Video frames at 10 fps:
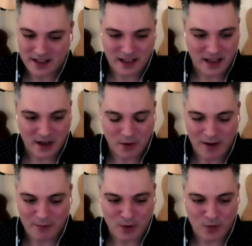
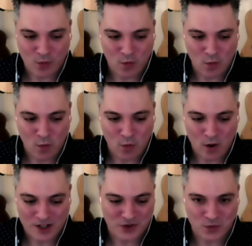I've been
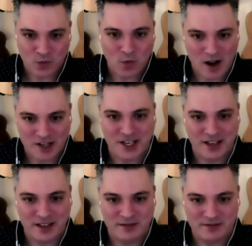just
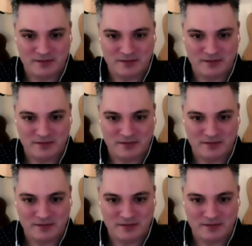watching